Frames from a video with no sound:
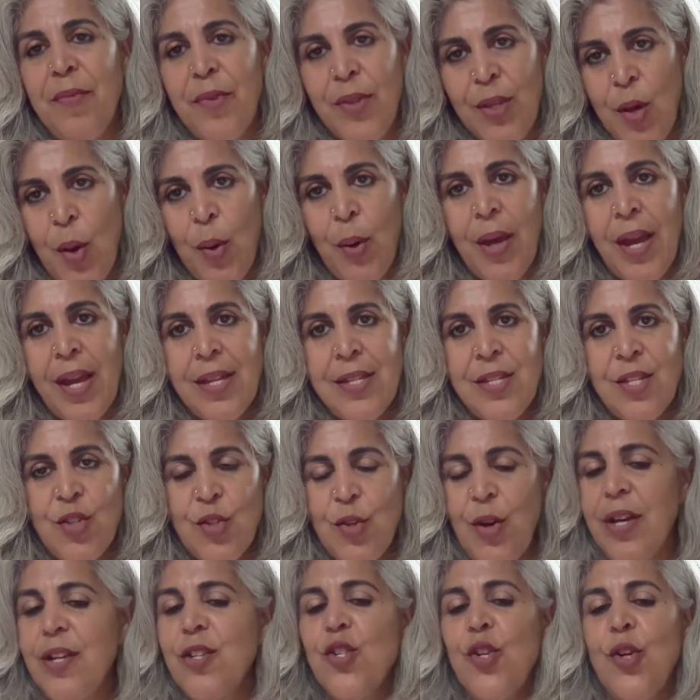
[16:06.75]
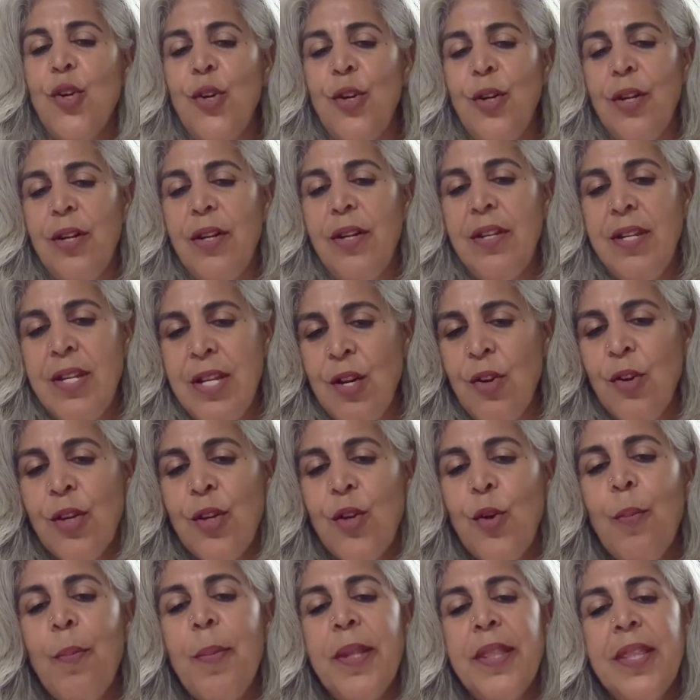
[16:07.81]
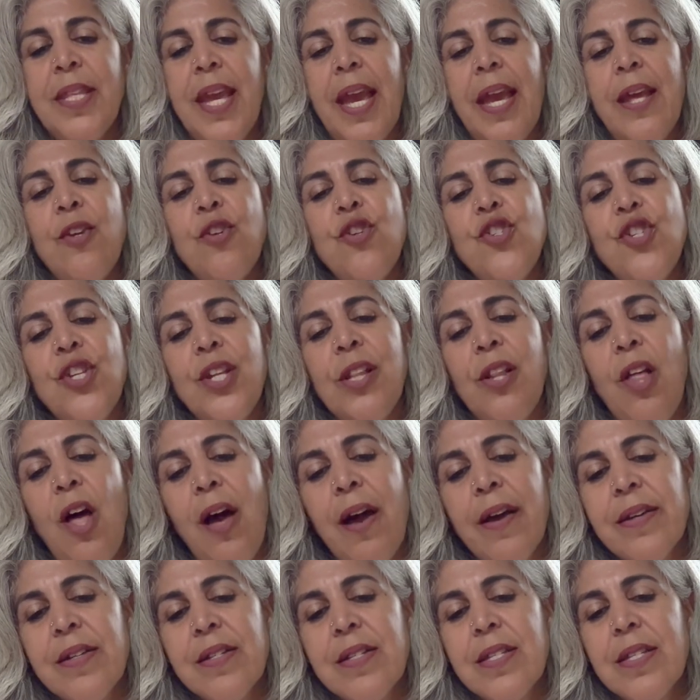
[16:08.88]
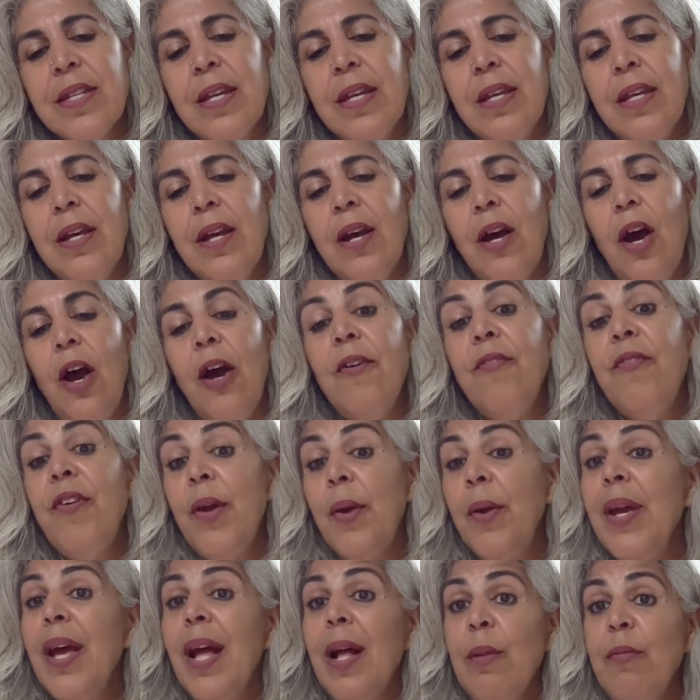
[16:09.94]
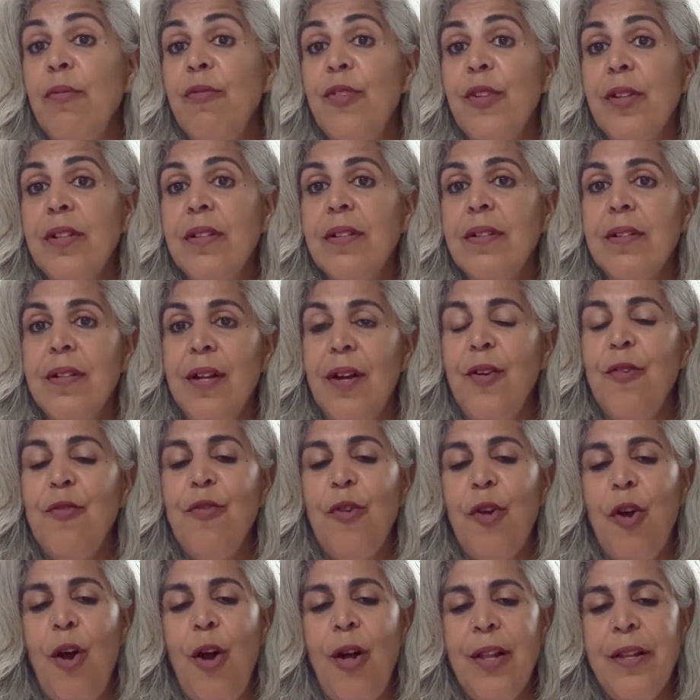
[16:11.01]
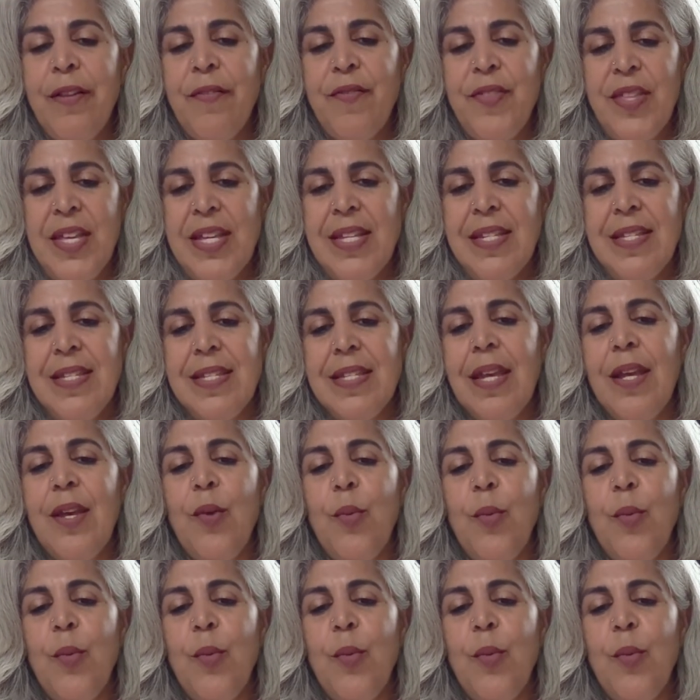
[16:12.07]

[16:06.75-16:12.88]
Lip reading: yoga instructor near you, but the energy locks are very helpful for all of these.